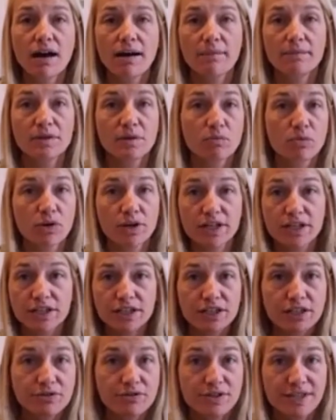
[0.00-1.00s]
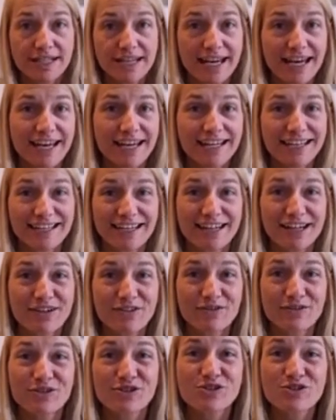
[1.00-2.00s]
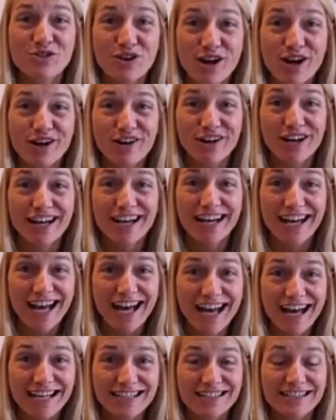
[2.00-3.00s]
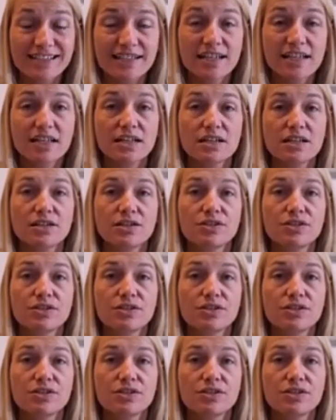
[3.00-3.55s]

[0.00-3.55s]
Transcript: Um, the more you use it, you know, the stronger it gets.